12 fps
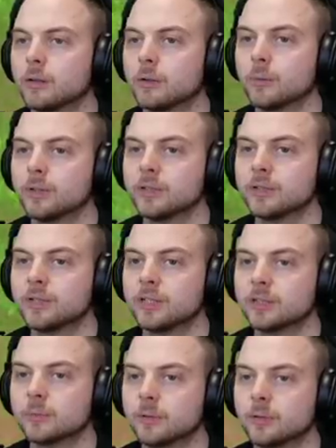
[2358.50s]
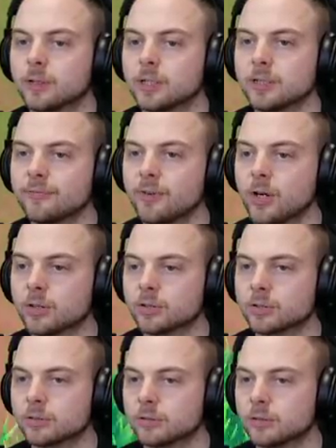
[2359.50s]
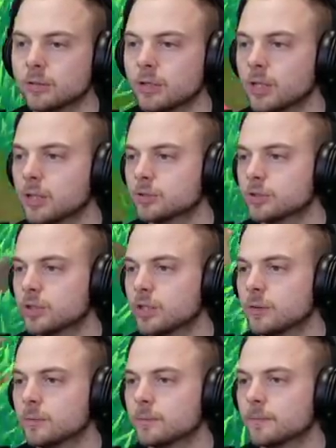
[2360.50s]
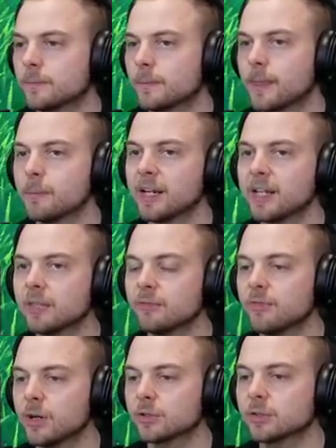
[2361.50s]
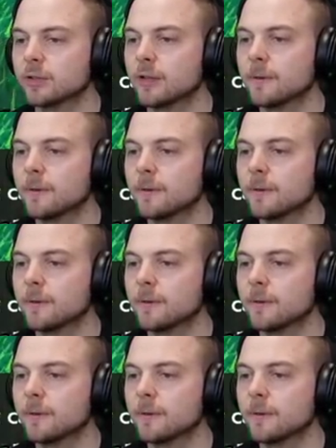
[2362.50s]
What is this one? It's a fox. That oh, looks cute. I might get the fox.